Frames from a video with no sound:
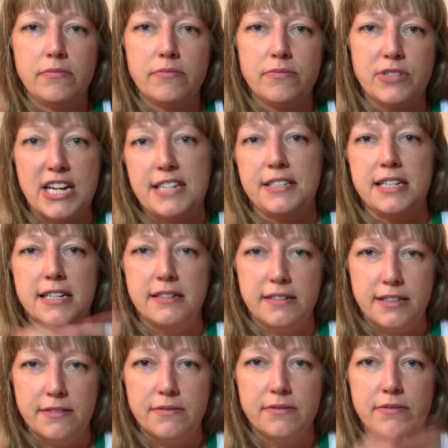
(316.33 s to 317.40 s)
taste it,
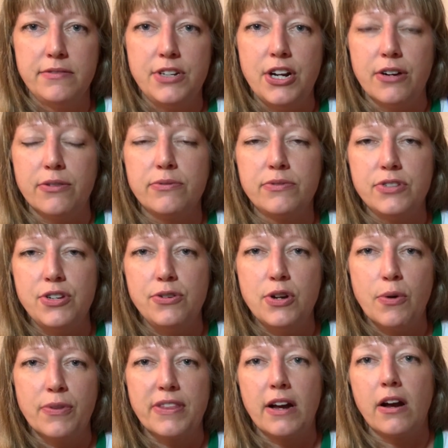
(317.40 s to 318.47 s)
and you know
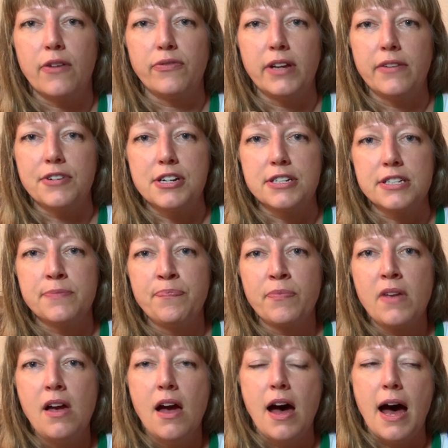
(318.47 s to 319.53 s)
what that off flavor is.
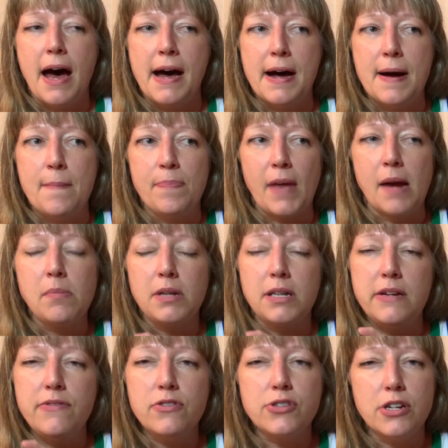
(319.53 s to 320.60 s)
I
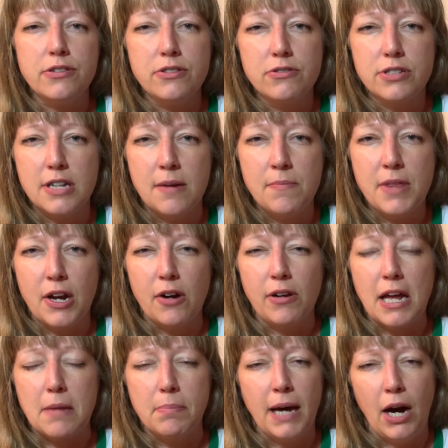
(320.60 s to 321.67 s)
believe there's also some that are
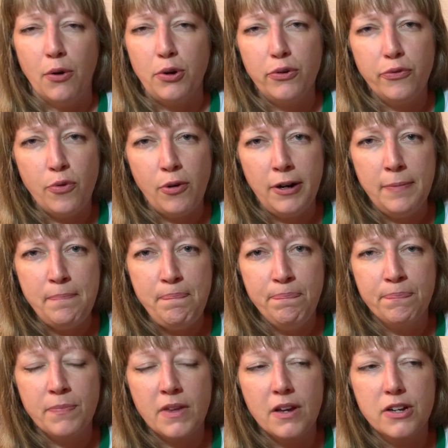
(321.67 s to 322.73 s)
like powder form.
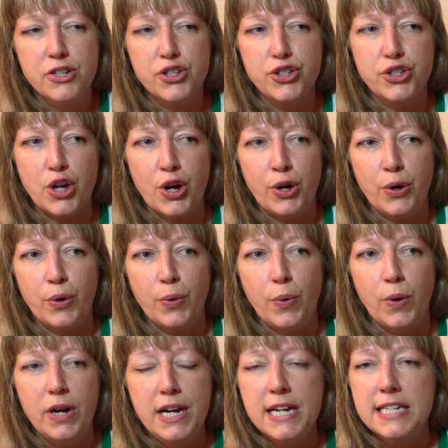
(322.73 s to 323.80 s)

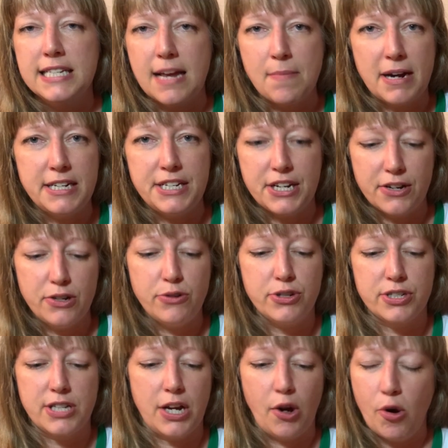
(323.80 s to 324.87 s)
So same idea, you
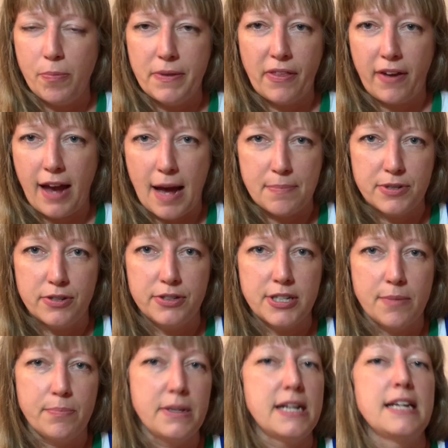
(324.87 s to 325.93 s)
just like open the capsule,
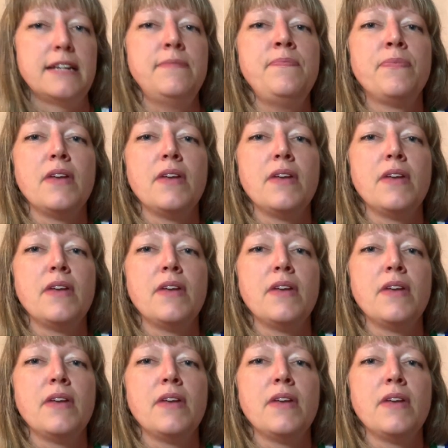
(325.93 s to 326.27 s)
dump it in.